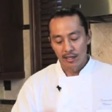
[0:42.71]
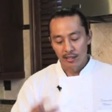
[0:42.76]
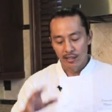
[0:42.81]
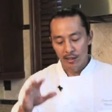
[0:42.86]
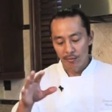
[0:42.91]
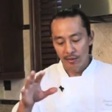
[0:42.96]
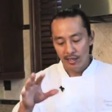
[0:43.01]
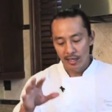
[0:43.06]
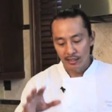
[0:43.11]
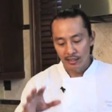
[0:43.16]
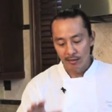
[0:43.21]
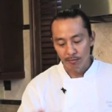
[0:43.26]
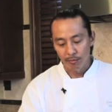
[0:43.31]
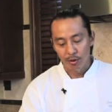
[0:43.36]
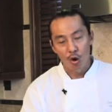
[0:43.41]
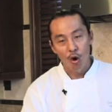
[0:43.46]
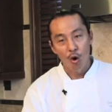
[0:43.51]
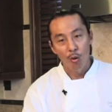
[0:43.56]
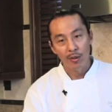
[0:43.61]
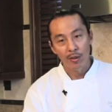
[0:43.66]
and then we got some
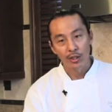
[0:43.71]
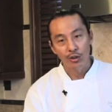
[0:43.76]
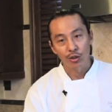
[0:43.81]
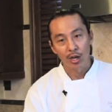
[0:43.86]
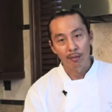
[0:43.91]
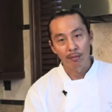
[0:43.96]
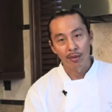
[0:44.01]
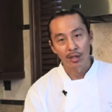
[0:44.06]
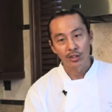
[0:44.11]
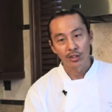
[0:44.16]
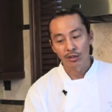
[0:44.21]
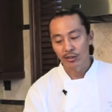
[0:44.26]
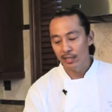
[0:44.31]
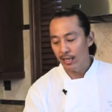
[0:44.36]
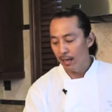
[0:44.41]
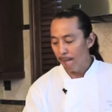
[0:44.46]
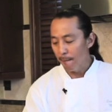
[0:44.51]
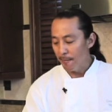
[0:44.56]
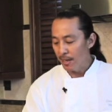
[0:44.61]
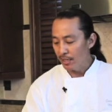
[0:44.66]
Colman's dry mustard
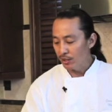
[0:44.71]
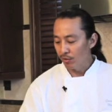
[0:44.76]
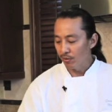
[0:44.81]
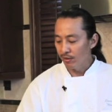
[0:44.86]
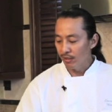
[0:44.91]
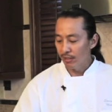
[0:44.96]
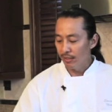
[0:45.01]
that I mixed with